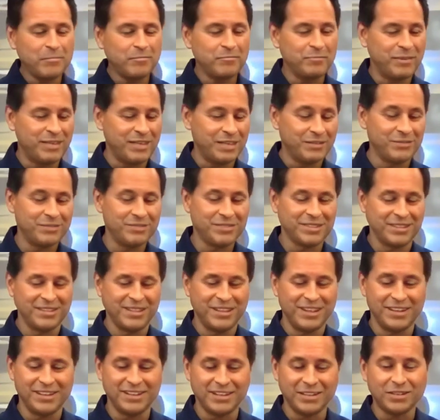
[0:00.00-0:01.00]
But it was
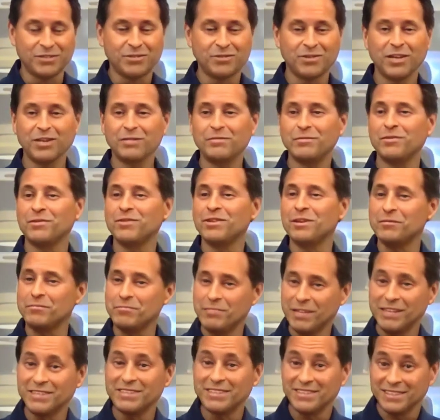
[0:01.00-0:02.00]
an incredible,
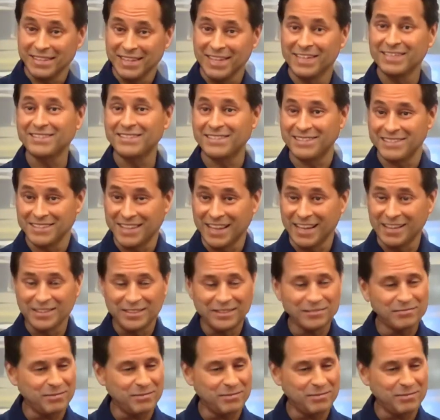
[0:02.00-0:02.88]
amazing, tasty salad,